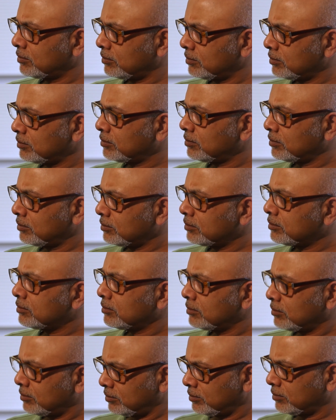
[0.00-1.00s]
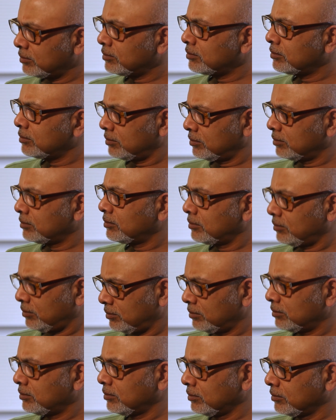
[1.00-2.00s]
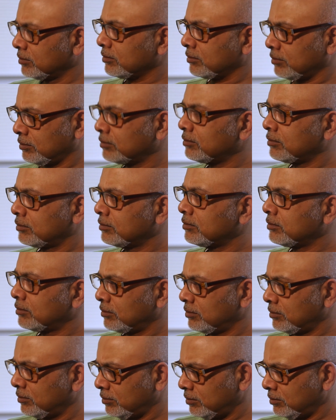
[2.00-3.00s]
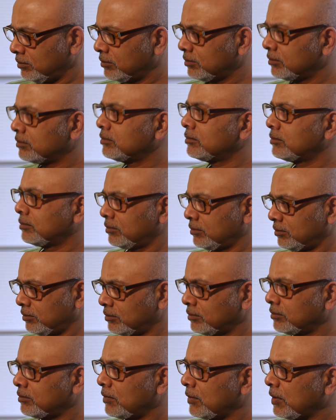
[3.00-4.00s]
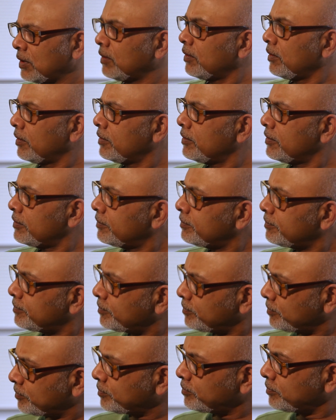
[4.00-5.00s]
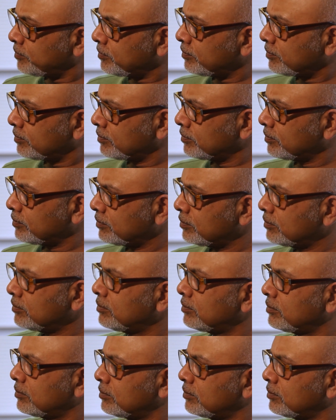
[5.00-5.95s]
of course a global moment, in the history of capitalist world